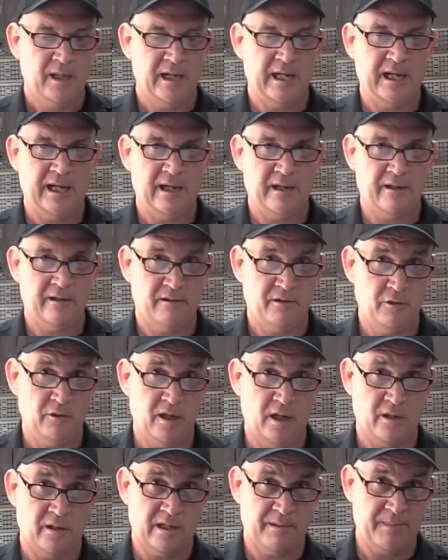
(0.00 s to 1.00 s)
And who
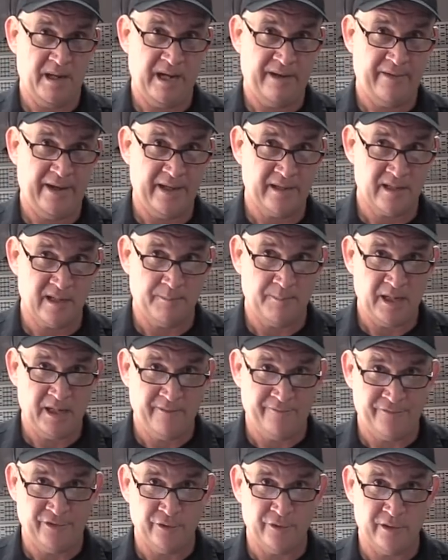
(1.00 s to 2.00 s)
knows, it may have had some
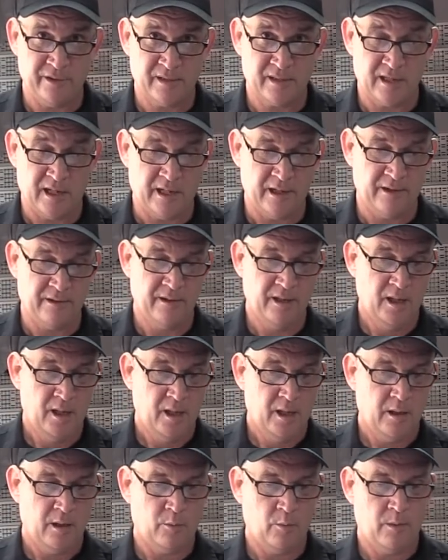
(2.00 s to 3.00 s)
influence on
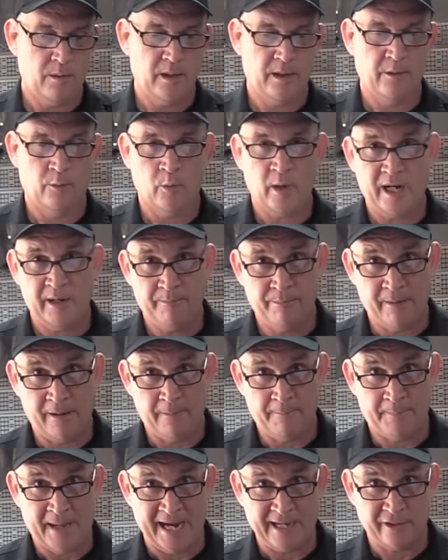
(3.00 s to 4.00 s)
the way
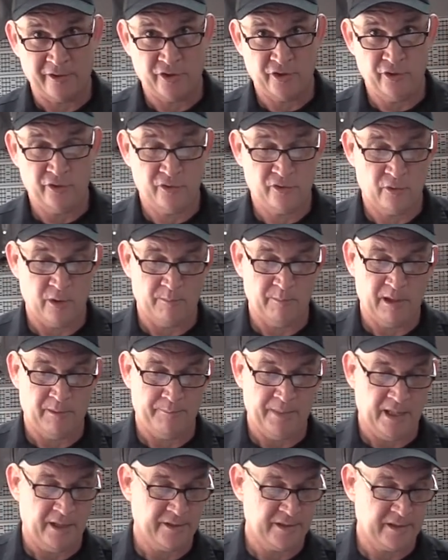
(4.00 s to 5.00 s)
bikers use
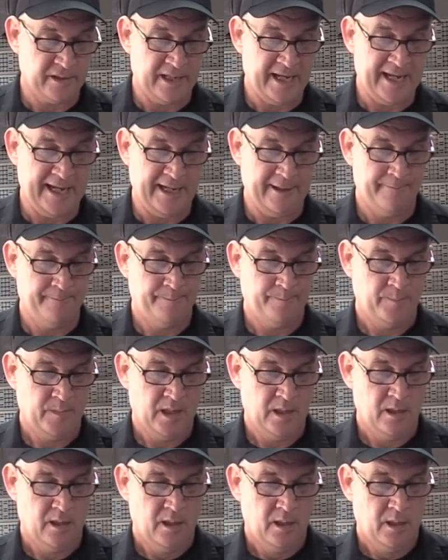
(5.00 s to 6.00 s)
Gremlin bells today.
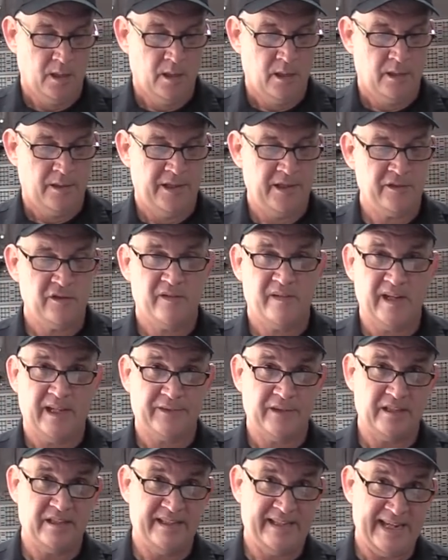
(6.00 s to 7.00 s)
Then you've
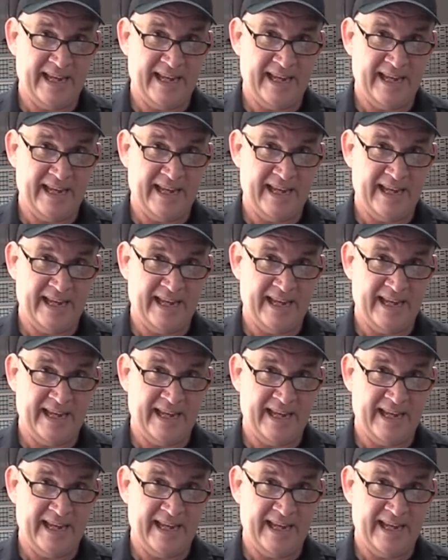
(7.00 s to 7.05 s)
got the